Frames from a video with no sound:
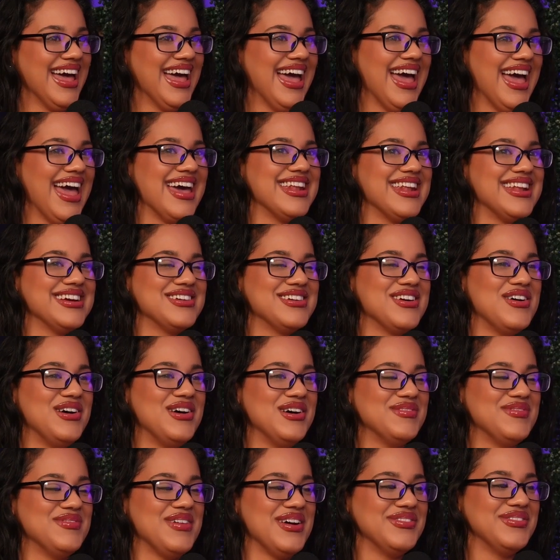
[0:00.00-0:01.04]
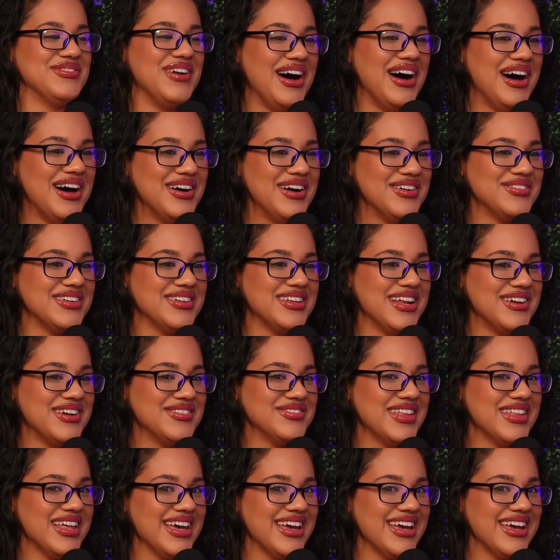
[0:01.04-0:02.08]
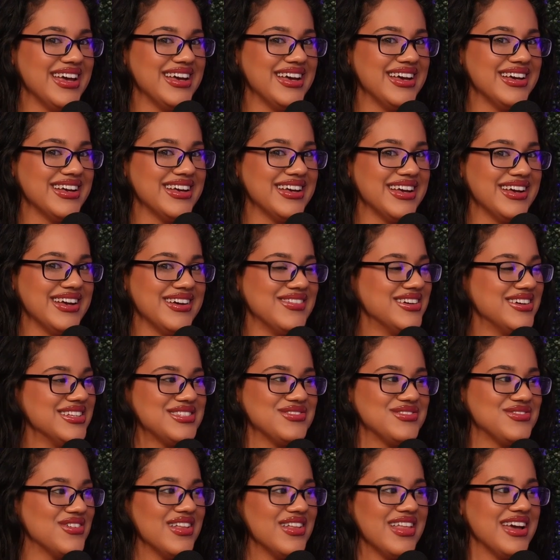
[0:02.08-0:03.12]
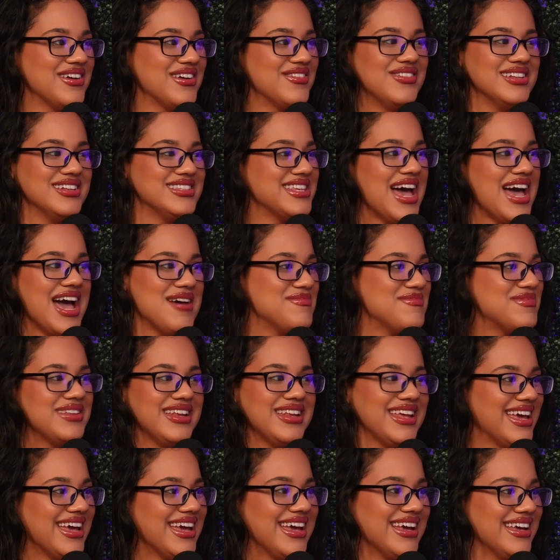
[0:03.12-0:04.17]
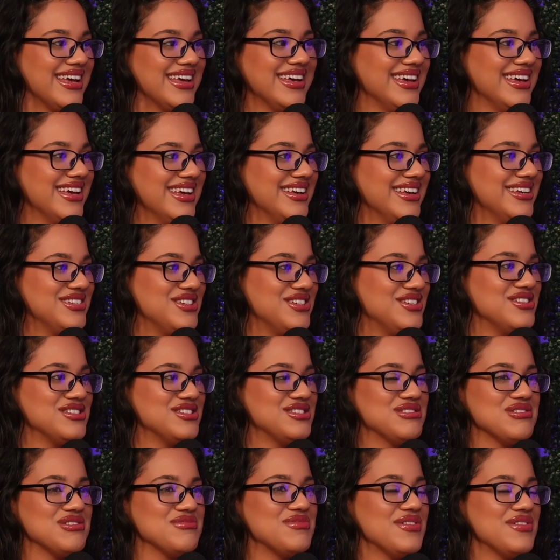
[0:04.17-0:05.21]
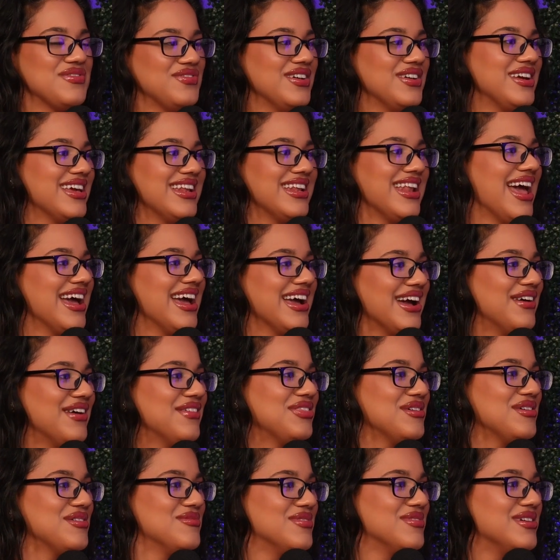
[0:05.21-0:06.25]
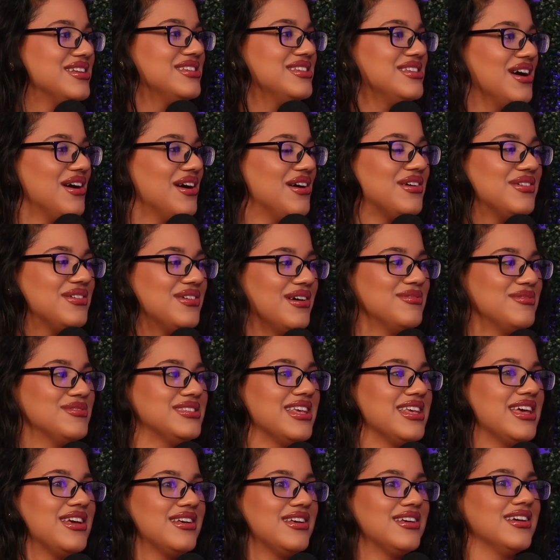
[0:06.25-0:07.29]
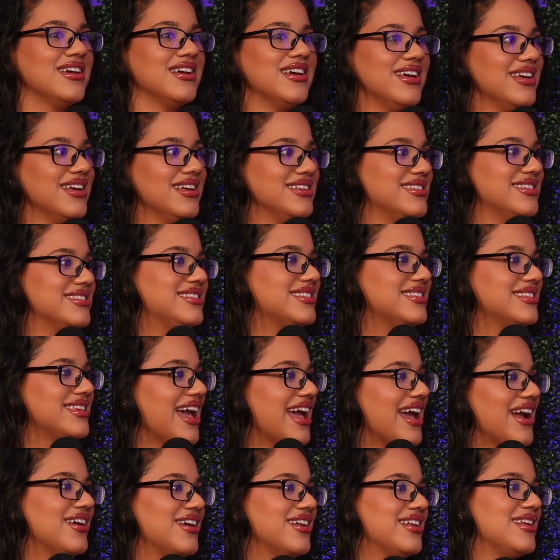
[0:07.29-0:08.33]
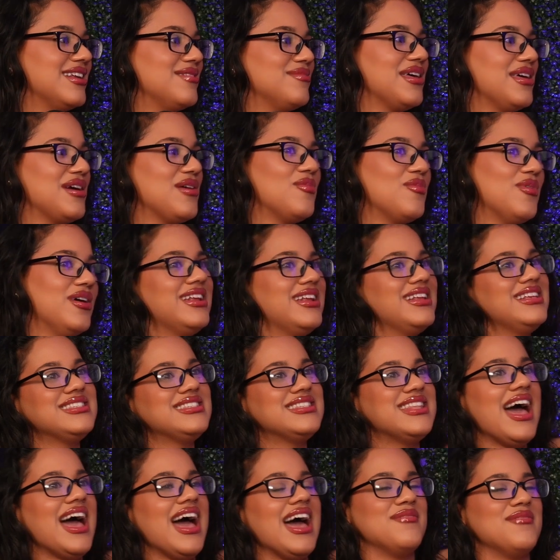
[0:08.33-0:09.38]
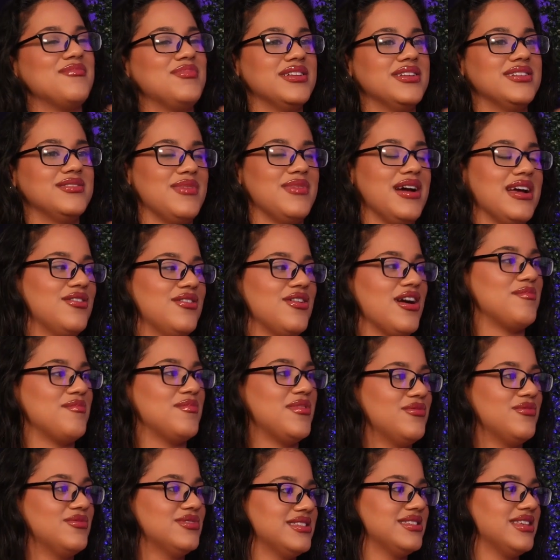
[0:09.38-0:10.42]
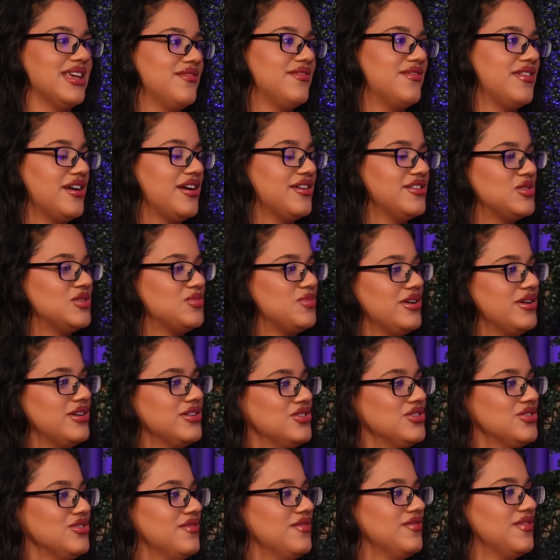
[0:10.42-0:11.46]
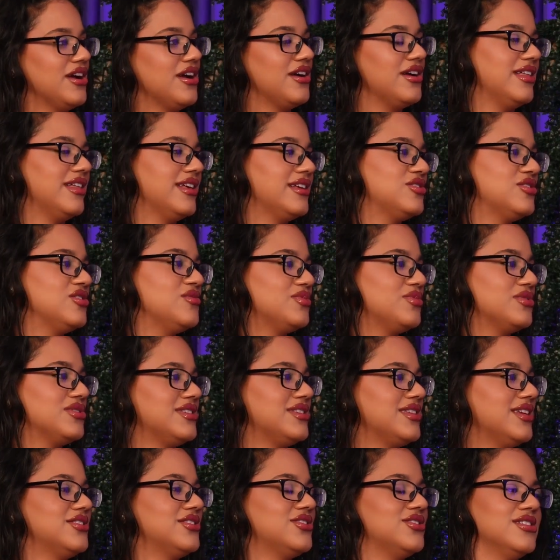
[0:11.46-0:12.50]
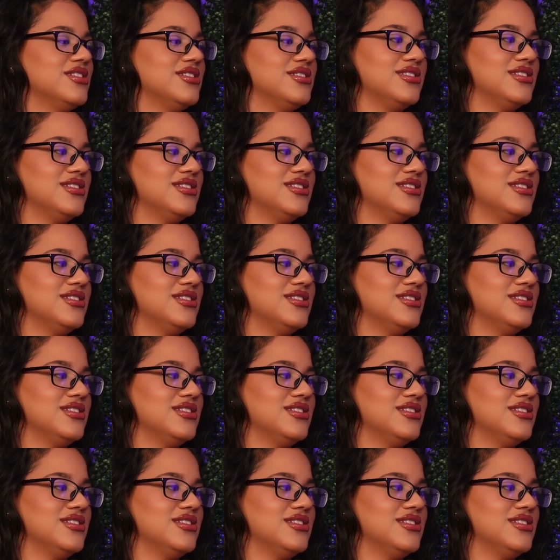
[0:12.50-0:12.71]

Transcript: And I called my mom and I'm like, what's happening? She just threw a freaking egg out the window. I was like, that's scared. And I'm like, what is that? But my grandma was like very spiritual and very like superstitious.